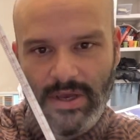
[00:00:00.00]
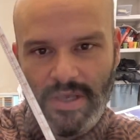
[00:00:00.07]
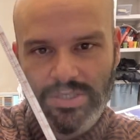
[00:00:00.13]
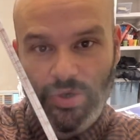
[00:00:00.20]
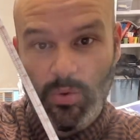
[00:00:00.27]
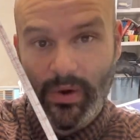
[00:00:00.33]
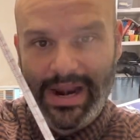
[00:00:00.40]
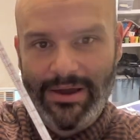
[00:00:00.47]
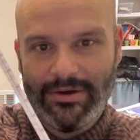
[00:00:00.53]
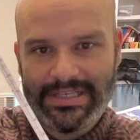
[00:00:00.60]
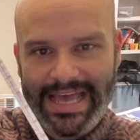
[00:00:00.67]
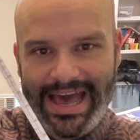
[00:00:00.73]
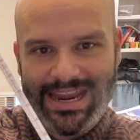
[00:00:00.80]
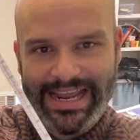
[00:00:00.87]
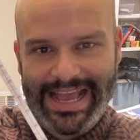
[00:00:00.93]
So when I was
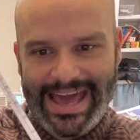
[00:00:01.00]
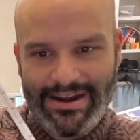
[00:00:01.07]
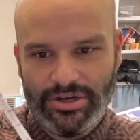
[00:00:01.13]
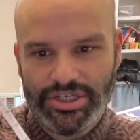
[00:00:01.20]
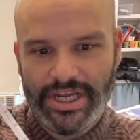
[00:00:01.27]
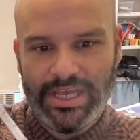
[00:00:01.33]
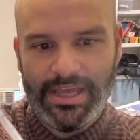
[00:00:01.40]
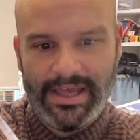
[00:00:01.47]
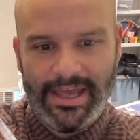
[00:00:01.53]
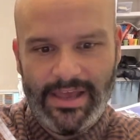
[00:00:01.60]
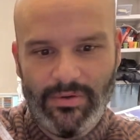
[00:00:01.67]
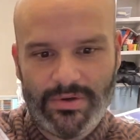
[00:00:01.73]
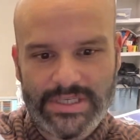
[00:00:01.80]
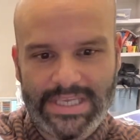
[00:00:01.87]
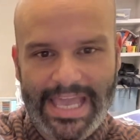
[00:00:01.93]
adding energy, it
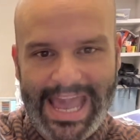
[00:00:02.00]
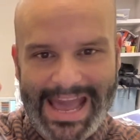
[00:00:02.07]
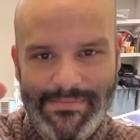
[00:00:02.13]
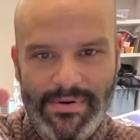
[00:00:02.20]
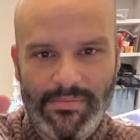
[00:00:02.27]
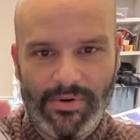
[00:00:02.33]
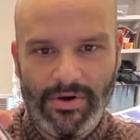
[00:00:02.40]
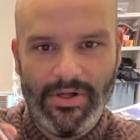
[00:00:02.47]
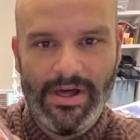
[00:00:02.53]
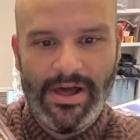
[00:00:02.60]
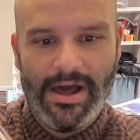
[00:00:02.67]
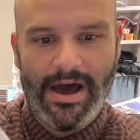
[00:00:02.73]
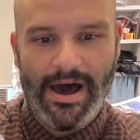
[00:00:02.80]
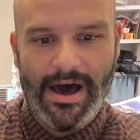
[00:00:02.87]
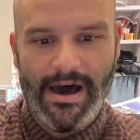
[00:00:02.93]
was capable
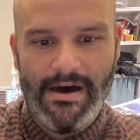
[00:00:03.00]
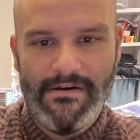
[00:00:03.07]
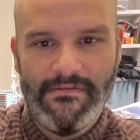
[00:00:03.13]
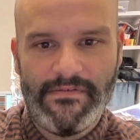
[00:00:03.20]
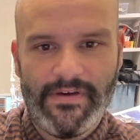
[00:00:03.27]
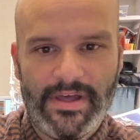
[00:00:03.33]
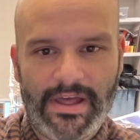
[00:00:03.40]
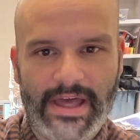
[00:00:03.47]
of